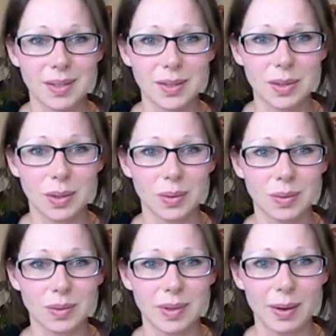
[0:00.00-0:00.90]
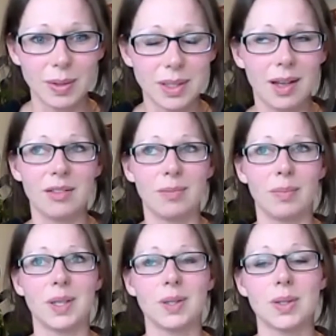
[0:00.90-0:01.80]
So that was kind of
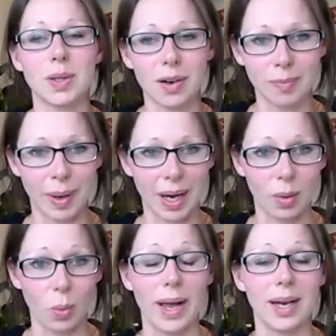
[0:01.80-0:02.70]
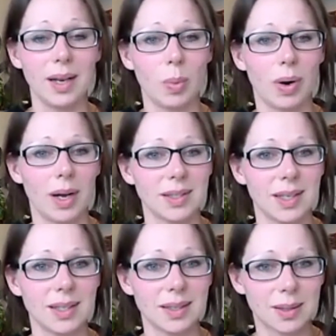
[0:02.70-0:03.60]
the start of my unwinding
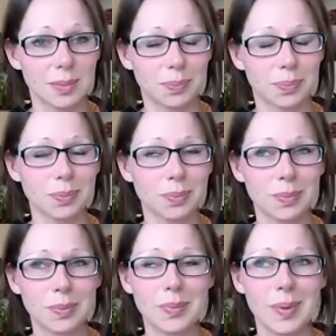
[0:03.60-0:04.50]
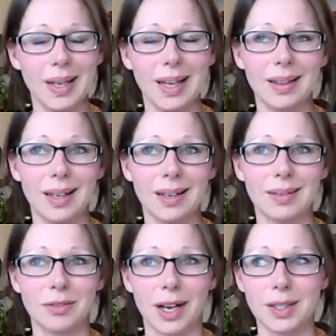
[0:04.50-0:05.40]
process and
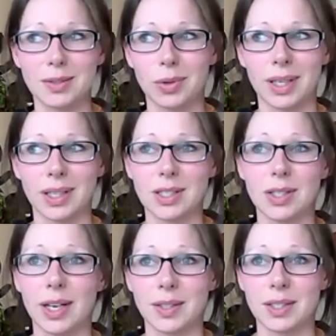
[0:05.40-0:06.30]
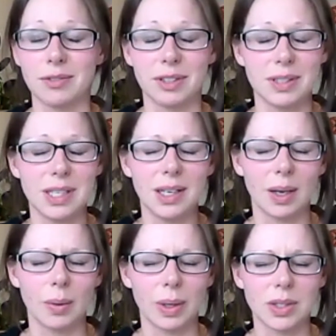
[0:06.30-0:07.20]
then fast forwarding to 2015,
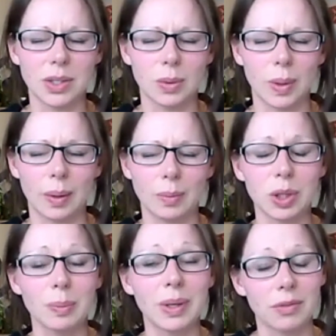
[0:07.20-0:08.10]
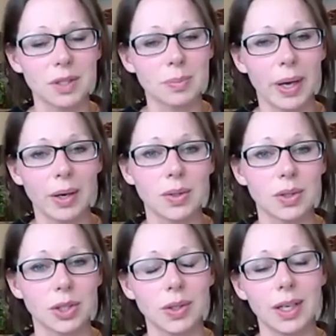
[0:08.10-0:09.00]
I went to um, Germany for spinal
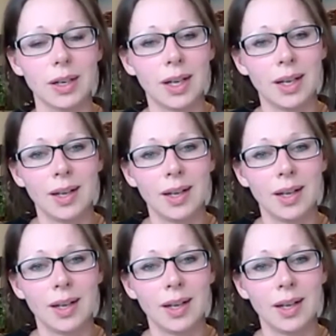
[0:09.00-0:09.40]
surgery